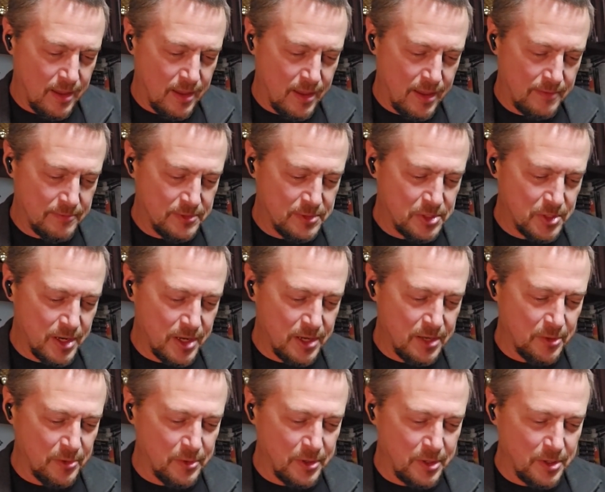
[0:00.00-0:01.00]
Haven't tried
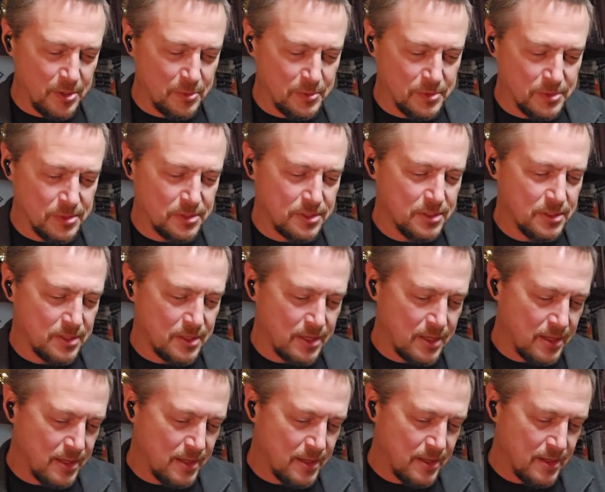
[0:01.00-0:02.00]
it on other ones.
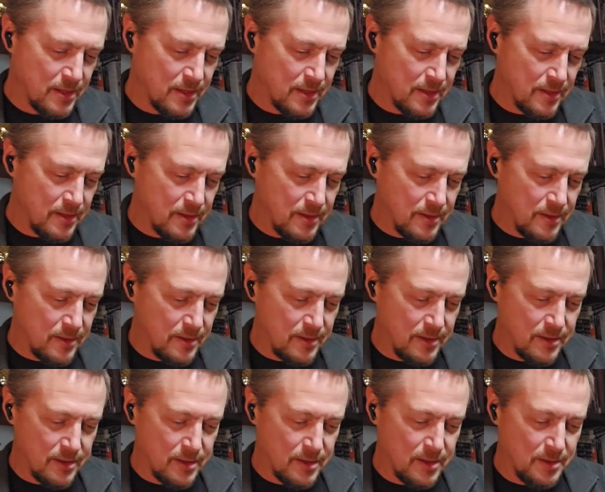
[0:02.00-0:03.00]

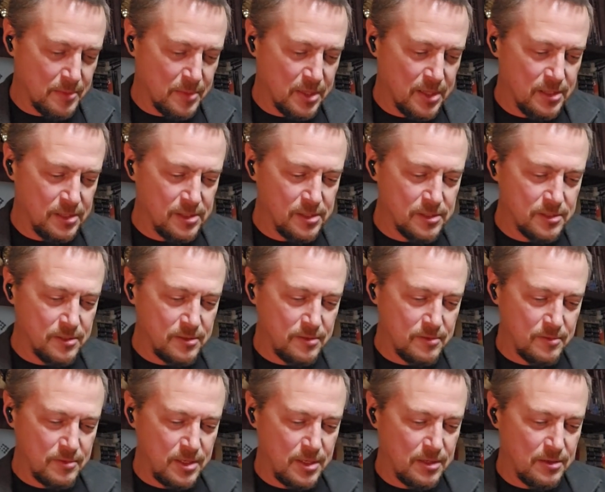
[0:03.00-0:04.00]
But then just,
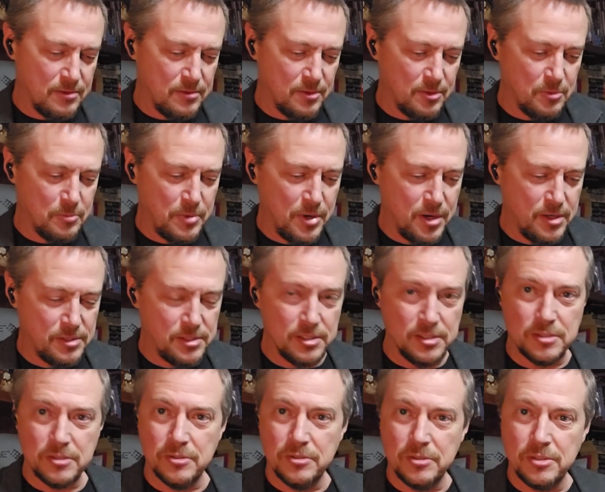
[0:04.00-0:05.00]
a little pair of
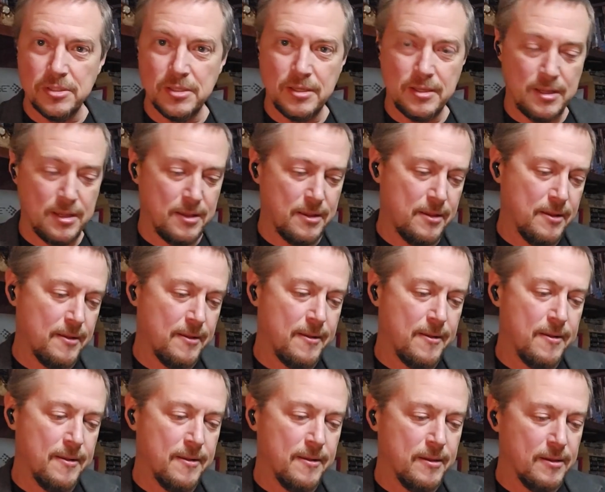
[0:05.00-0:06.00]
scissors.
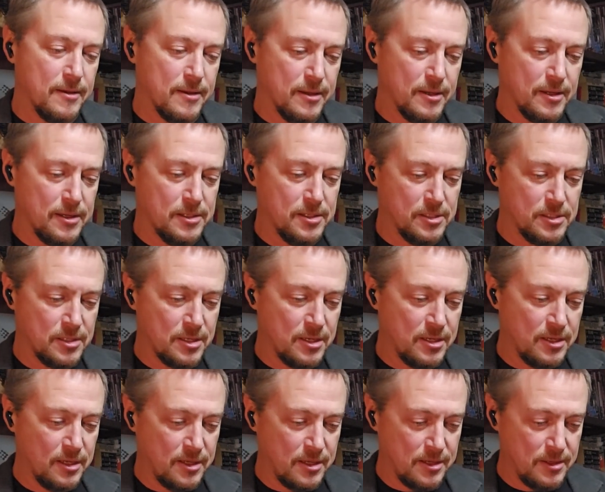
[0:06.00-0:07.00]
Just
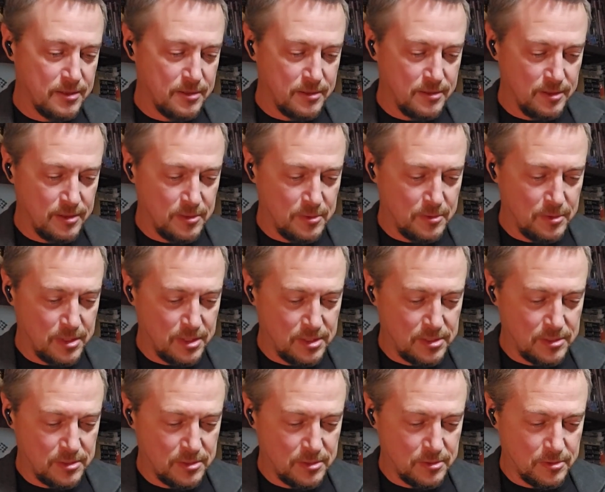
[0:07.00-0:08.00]
cutting out along that
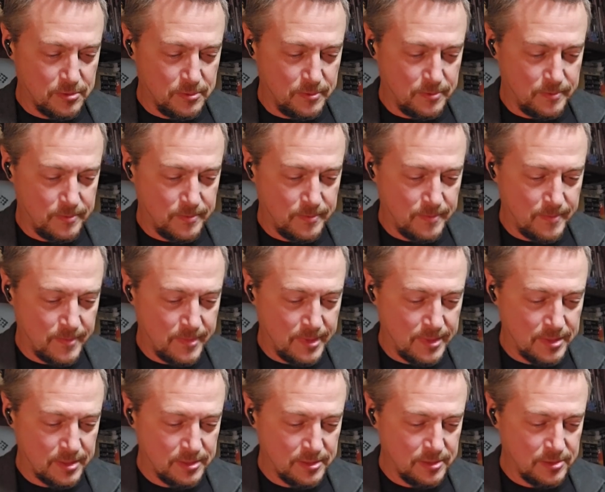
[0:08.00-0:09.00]
circle.
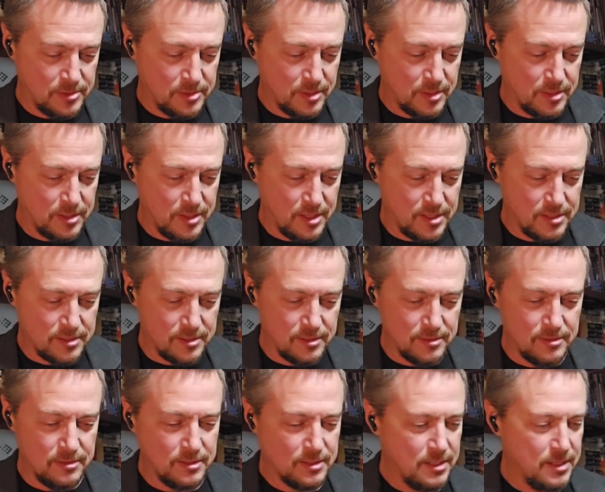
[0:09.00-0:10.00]
Trying not
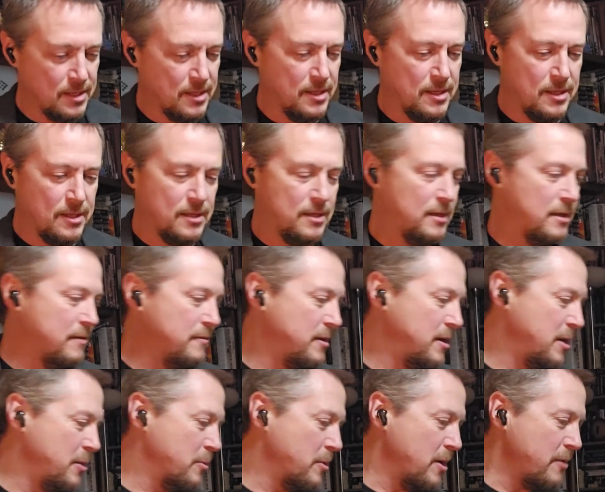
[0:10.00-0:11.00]
to leave
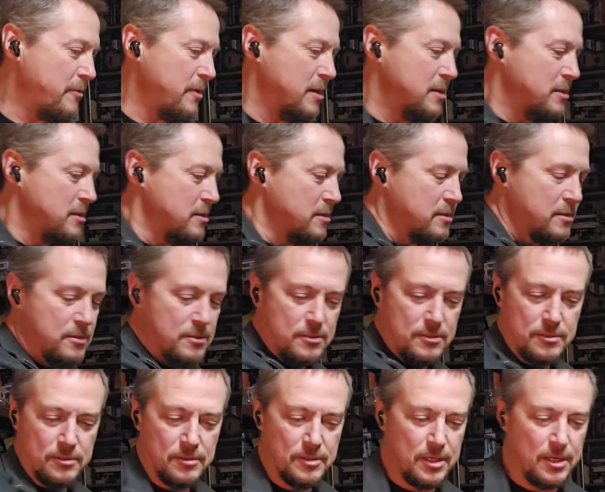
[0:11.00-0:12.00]
any rough edges
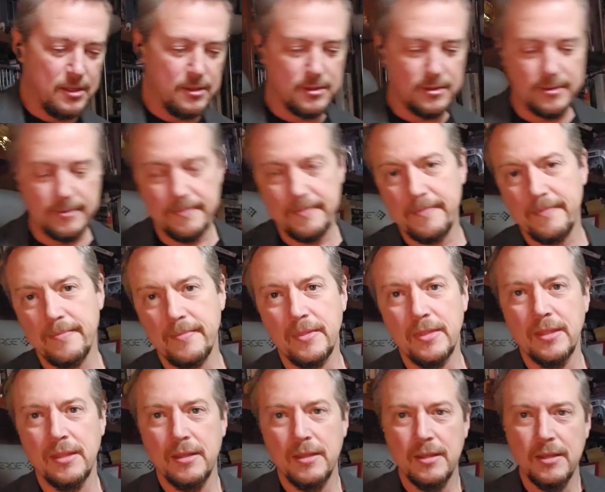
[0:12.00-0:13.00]
or anything.
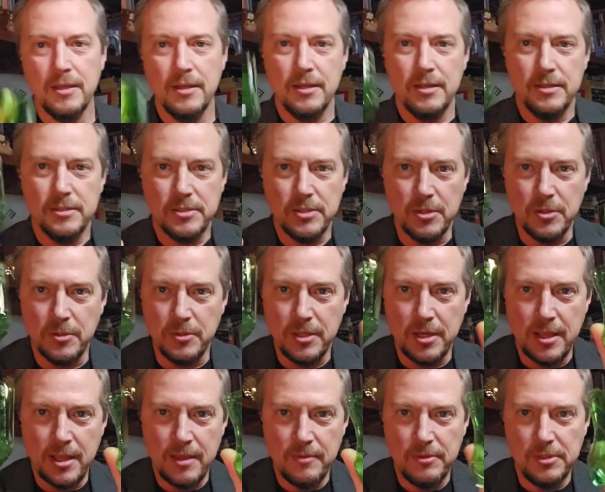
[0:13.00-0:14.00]
So
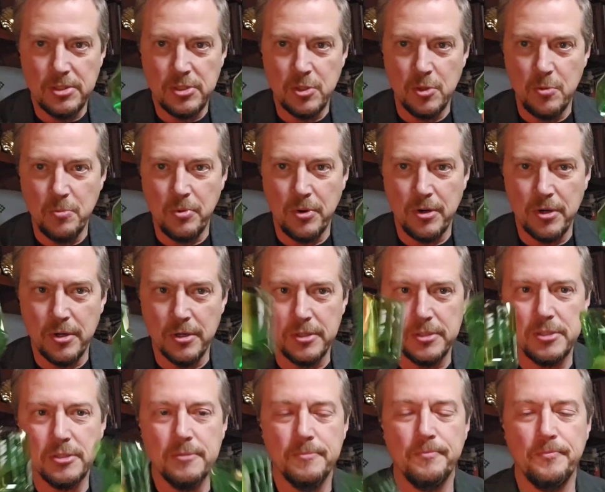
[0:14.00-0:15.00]
then I have these two
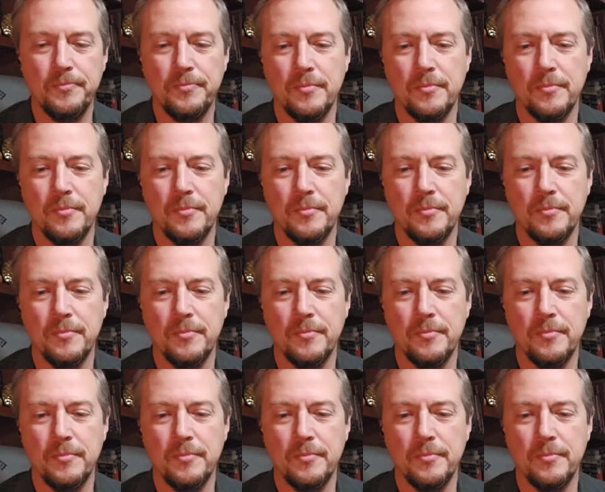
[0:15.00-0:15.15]
parts.